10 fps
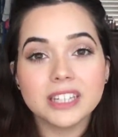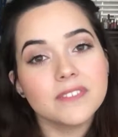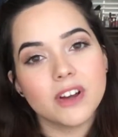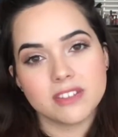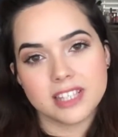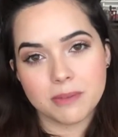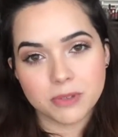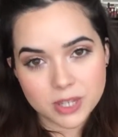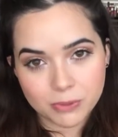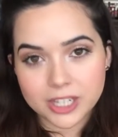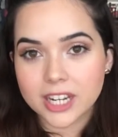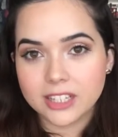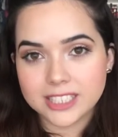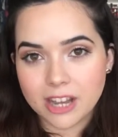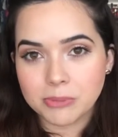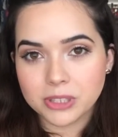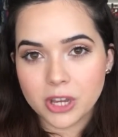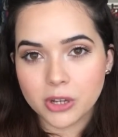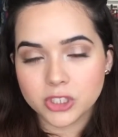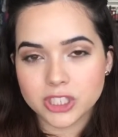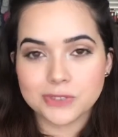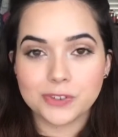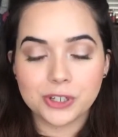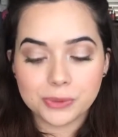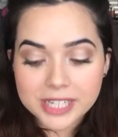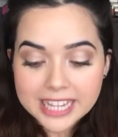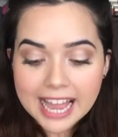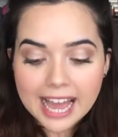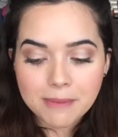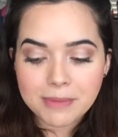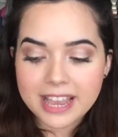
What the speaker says: leave all the samples I'm working on down below just for a recap,